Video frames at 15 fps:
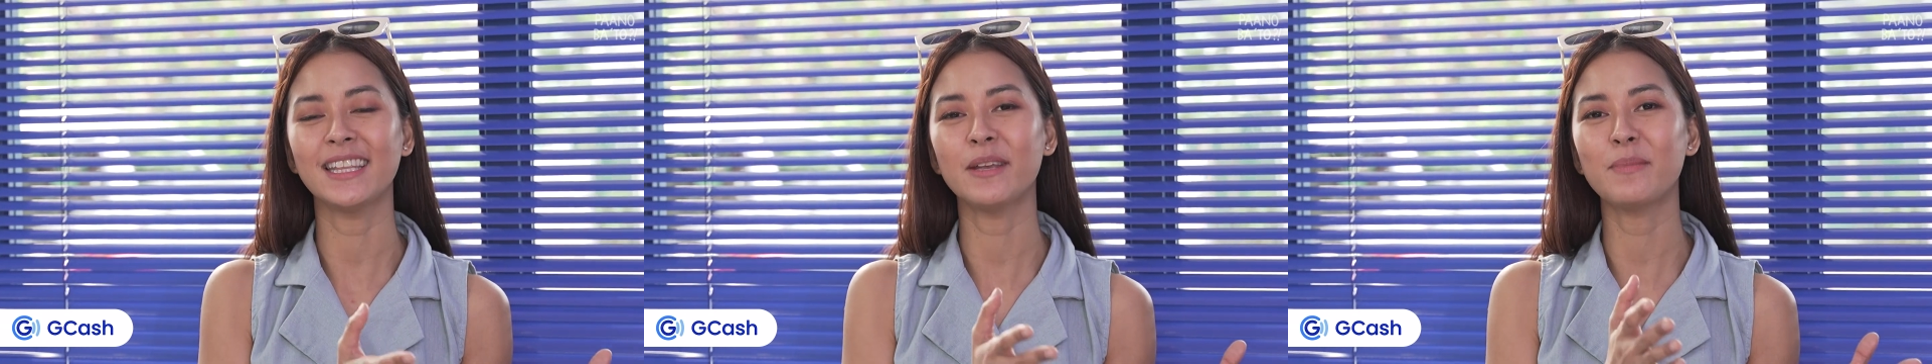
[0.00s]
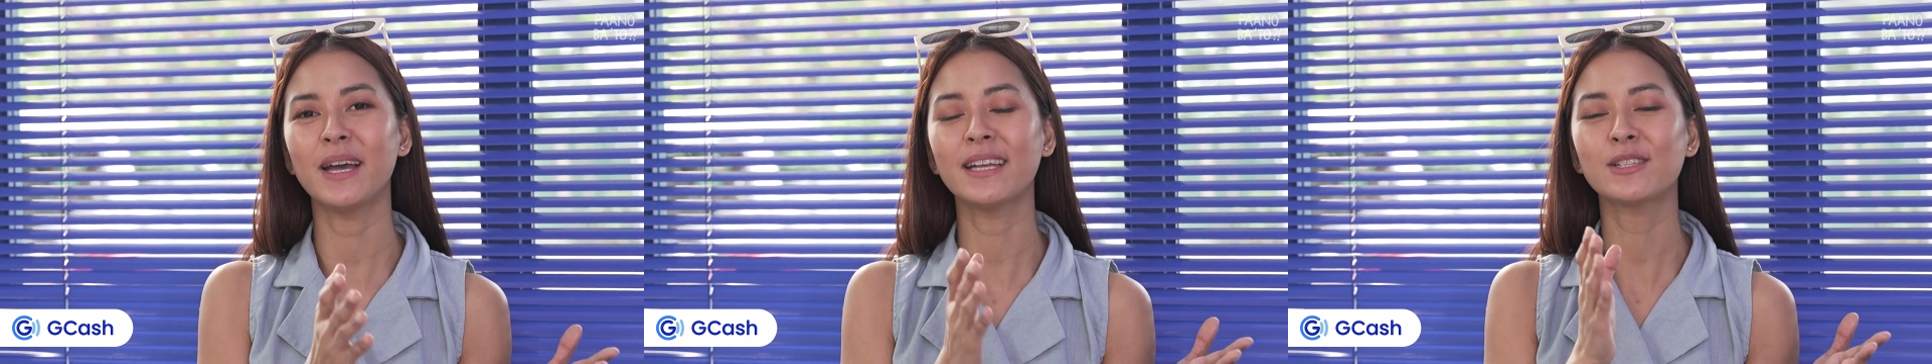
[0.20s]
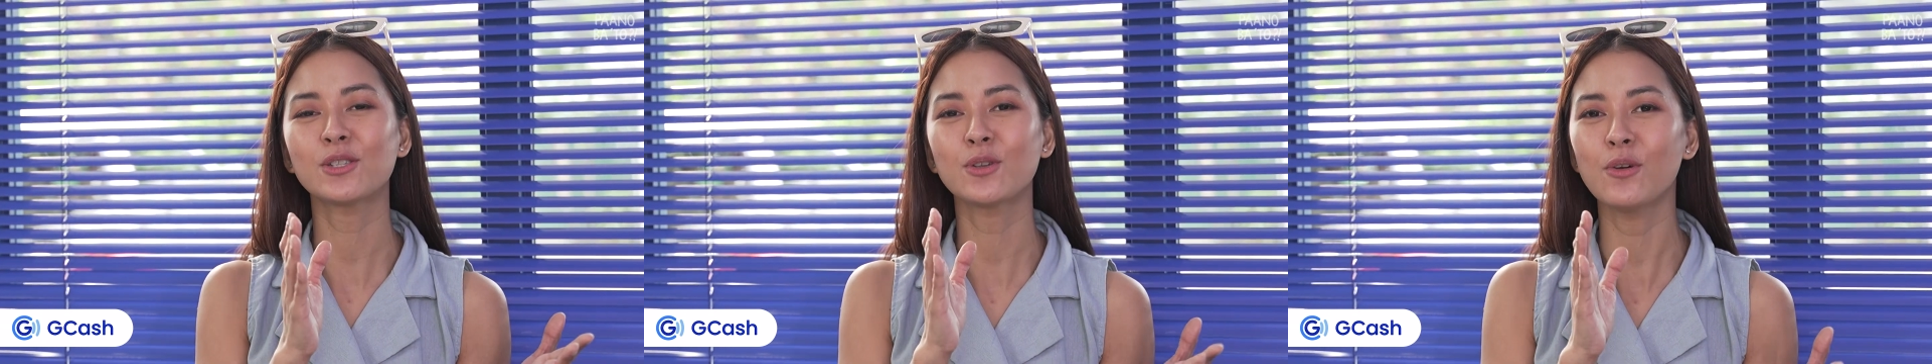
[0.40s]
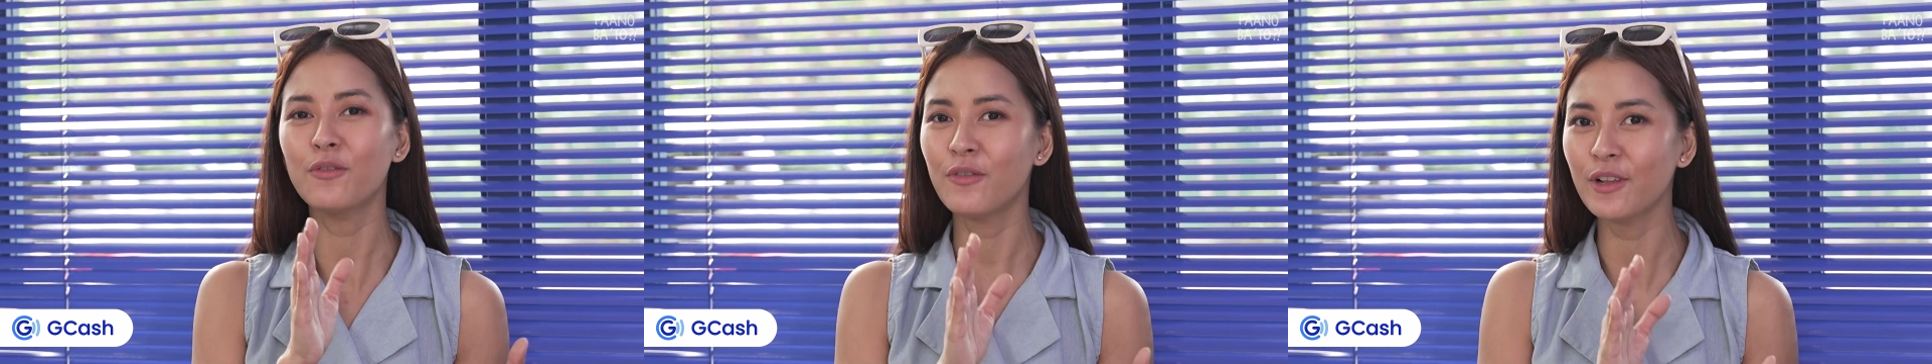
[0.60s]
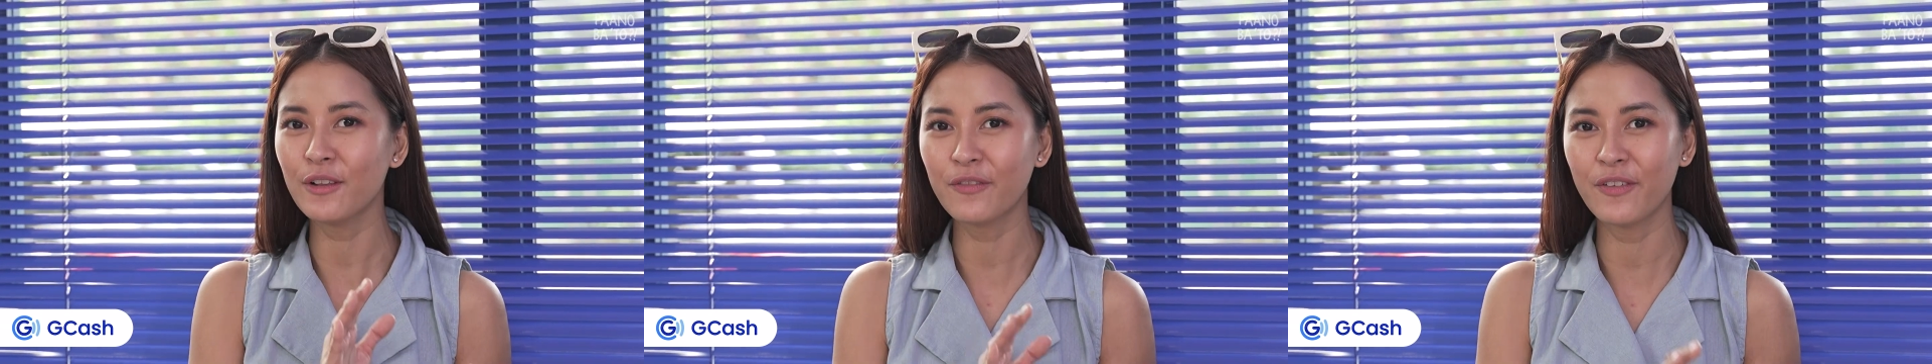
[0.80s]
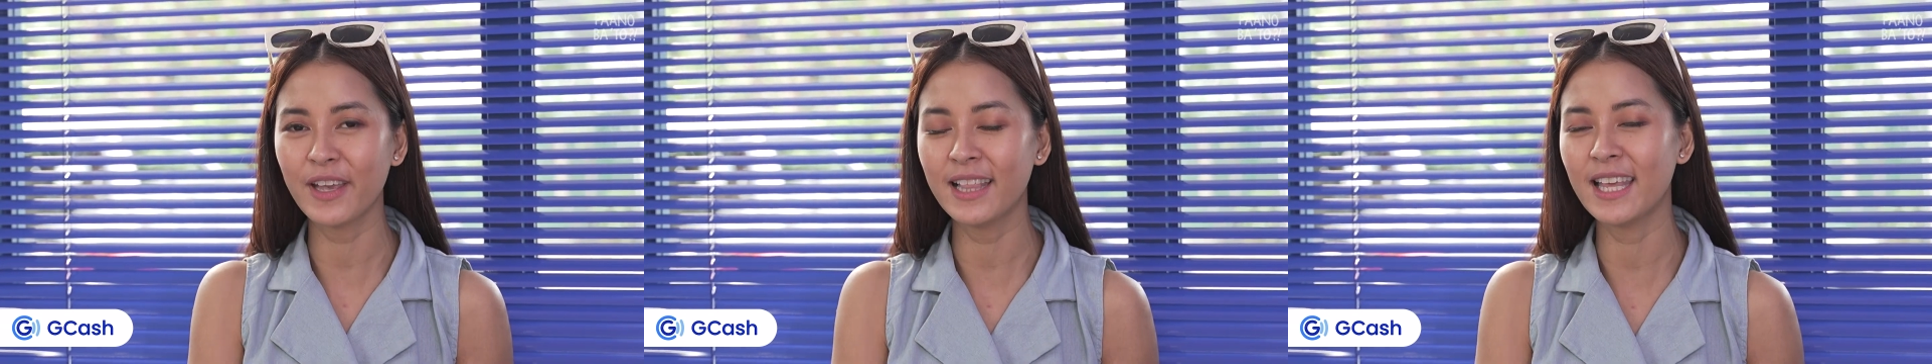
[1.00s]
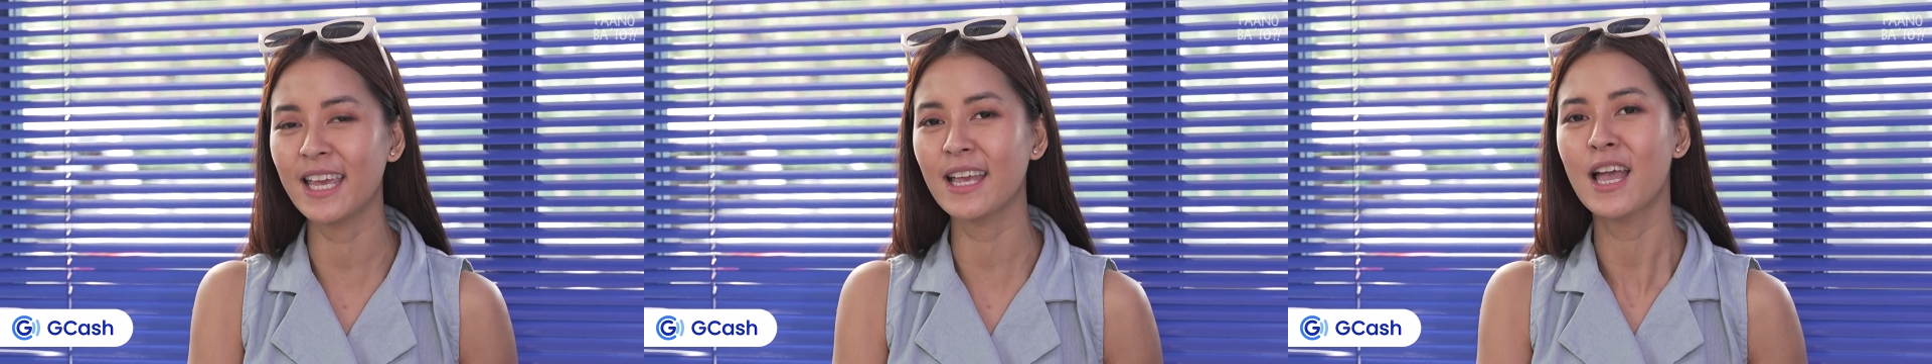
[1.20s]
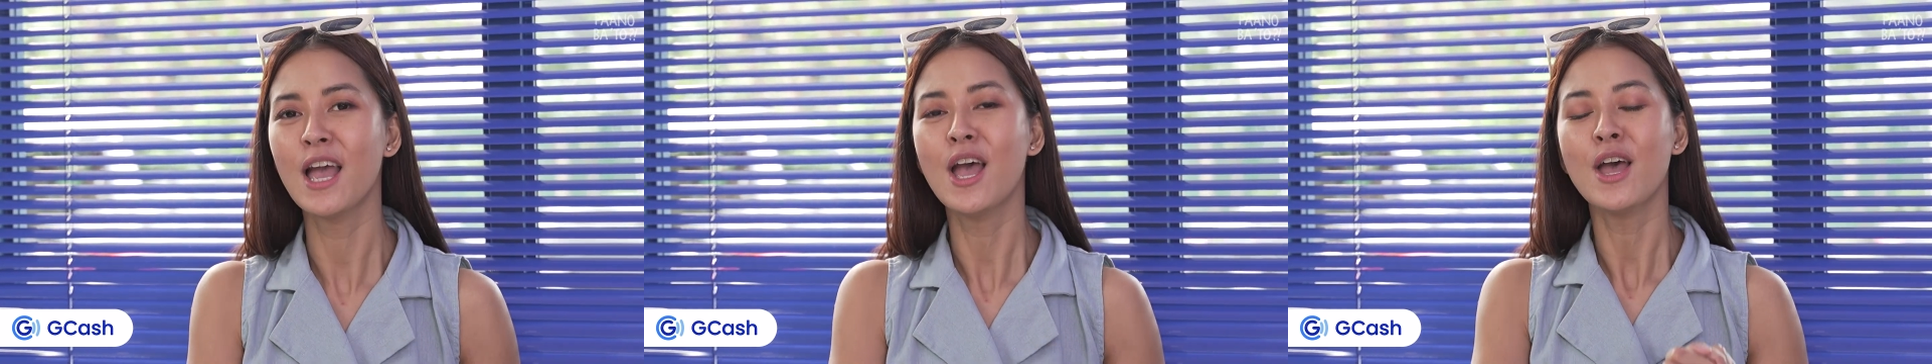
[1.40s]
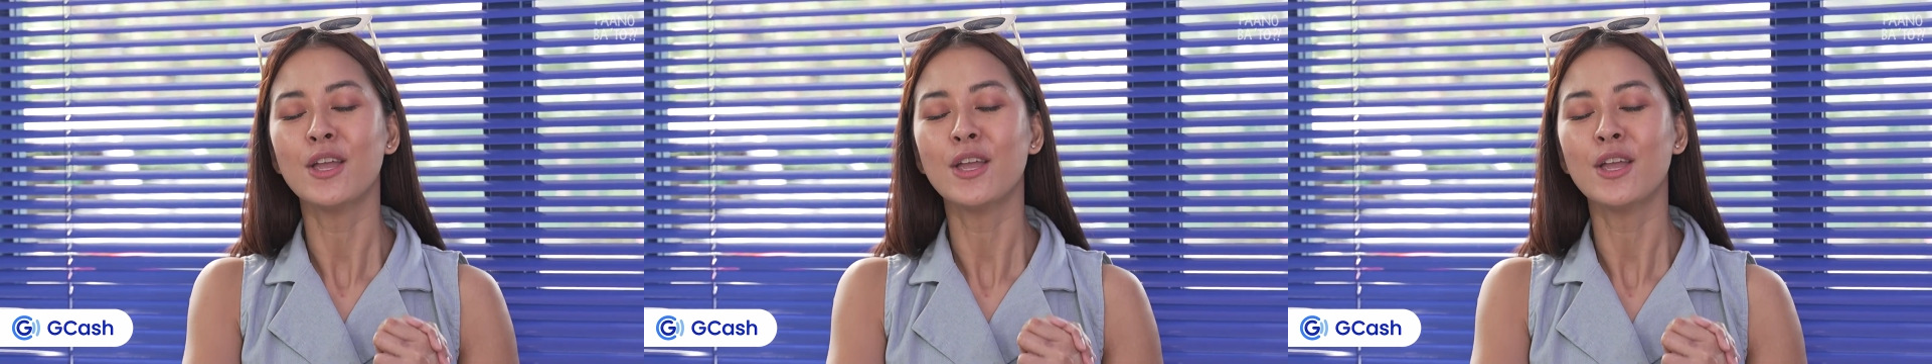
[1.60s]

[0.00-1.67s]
And diba, it's so fulfilling